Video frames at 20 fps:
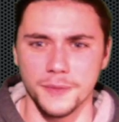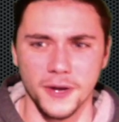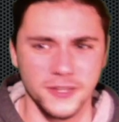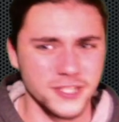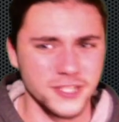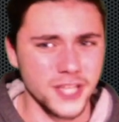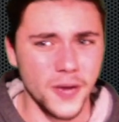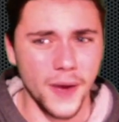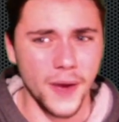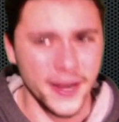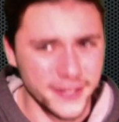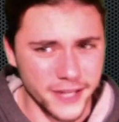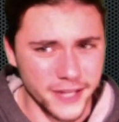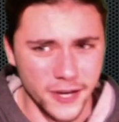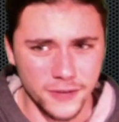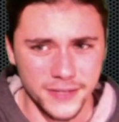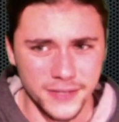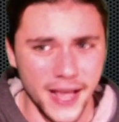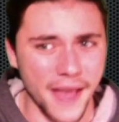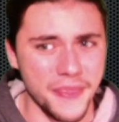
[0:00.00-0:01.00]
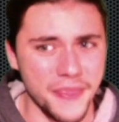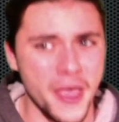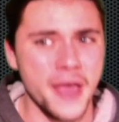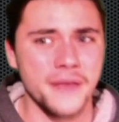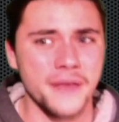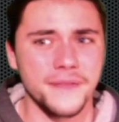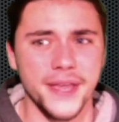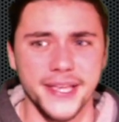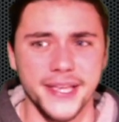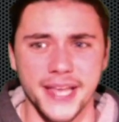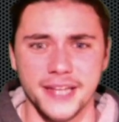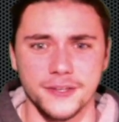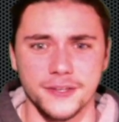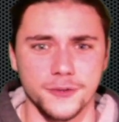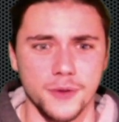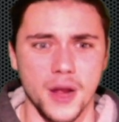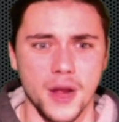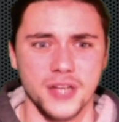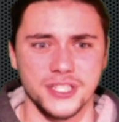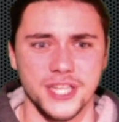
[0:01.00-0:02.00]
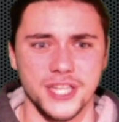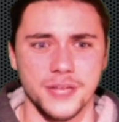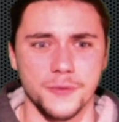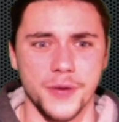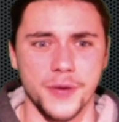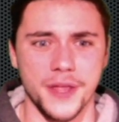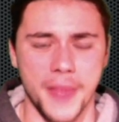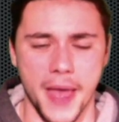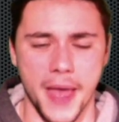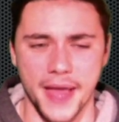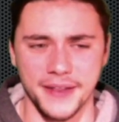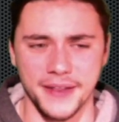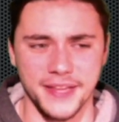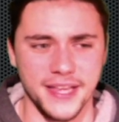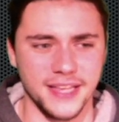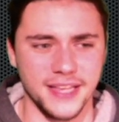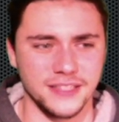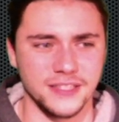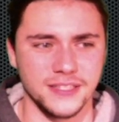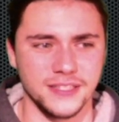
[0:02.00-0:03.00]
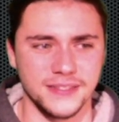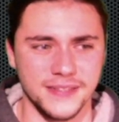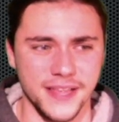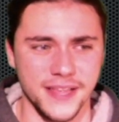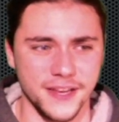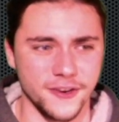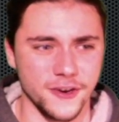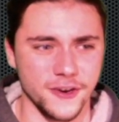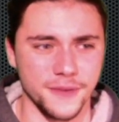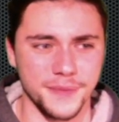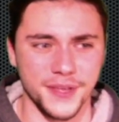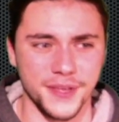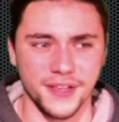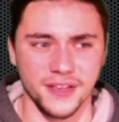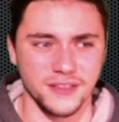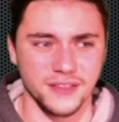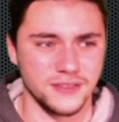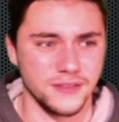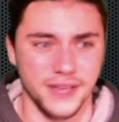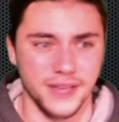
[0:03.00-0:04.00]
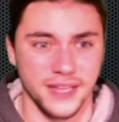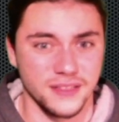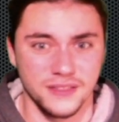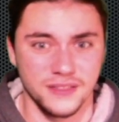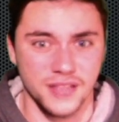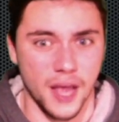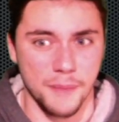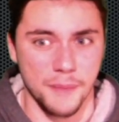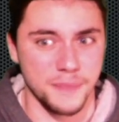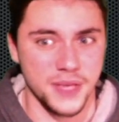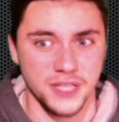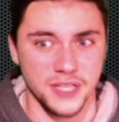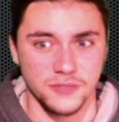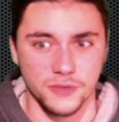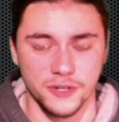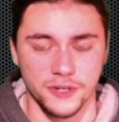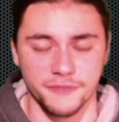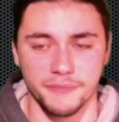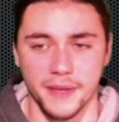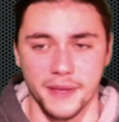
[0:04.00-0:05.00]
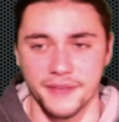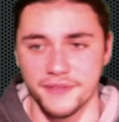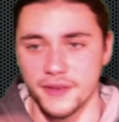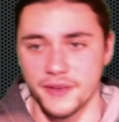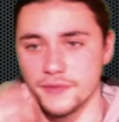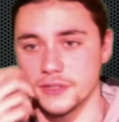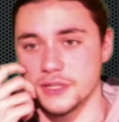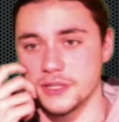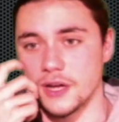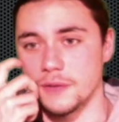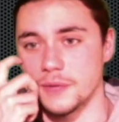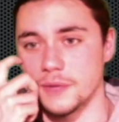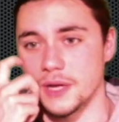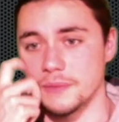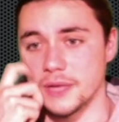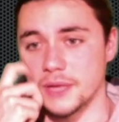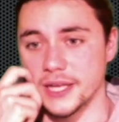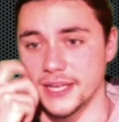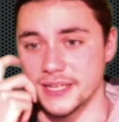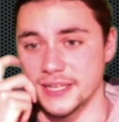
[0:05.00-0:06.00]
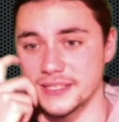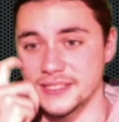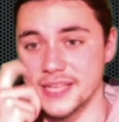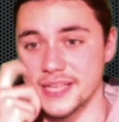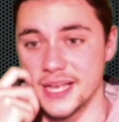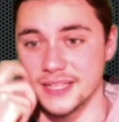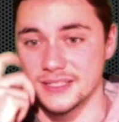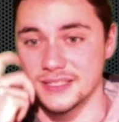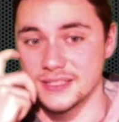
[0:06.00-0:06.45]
Also, I know that they can crush it with Eddie as the singer because You Can Stop Me is one of my favorite album, like I said.